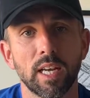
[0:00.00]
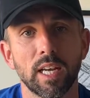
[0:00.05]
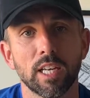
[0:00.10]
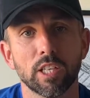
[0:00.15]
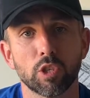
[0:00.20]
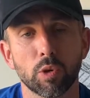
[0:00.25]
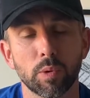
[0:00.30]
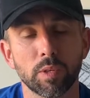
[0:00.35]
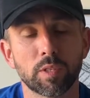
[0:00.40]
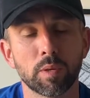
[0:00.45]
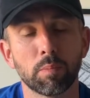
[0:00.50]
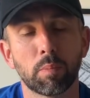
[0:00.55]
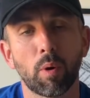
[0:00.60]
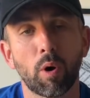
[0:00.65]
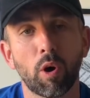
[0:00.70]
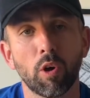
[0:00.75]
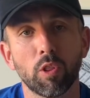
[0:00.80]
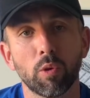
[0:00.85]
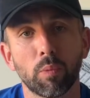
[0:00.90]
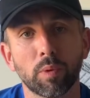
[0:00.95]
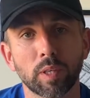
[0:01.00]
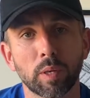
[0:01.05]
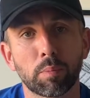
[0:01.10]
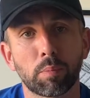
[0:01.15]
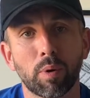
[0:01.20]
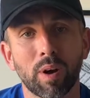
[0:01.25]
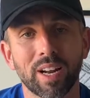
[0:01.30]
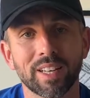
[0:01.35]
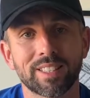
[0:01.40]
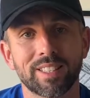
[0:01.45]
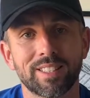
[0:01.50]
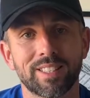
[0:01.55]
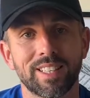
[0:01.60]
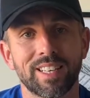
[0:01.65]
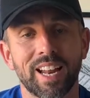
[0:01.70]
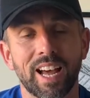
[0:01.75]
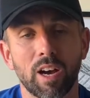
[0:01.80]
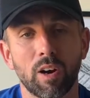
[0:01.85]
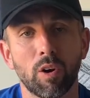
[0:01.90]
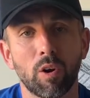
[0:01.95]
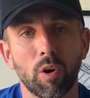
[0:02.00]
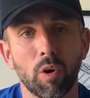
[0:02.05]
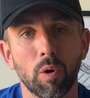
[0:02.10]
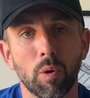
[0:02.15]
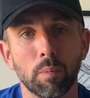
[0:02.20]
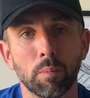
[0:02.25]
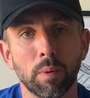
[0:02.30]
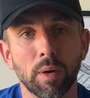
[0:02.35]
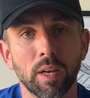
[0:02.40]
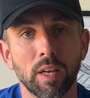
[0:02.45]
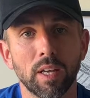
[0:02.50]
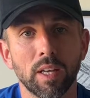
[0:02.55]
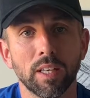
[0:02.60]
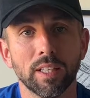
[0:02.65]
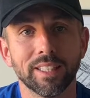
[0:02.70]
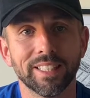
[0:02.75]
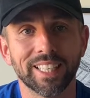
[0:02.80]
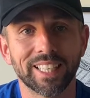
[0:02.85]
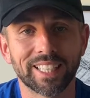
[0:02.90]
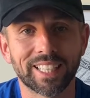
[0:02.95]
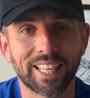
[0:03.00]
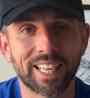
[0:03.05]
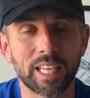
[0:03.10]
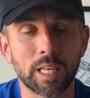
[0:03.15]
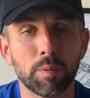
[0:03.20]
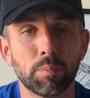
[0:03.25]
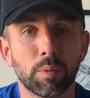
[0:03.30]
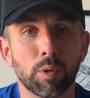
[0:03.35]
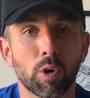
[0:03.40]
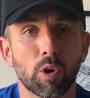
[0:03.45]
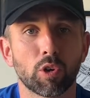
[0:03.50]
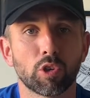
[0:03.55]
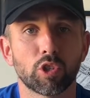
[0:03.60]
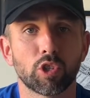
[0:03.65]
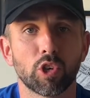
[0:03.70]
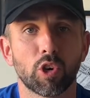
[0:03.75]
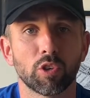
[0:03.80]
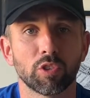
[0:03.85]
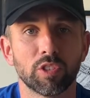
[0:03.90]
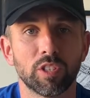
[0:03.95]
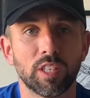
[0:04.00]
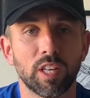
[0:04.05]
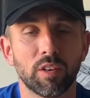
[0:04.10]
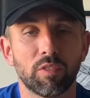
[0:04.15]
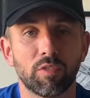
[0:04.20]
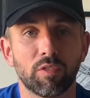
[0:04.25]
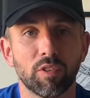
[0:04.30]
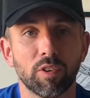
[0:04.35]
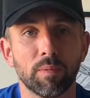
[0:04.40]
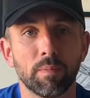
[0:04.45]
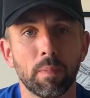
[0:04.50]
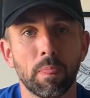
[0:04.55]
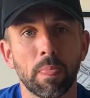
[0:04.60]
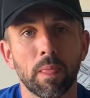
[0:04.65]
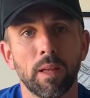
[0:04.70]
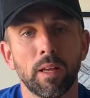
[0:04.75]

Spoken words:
So it's important that when you're practicing at home, you keep your shots different.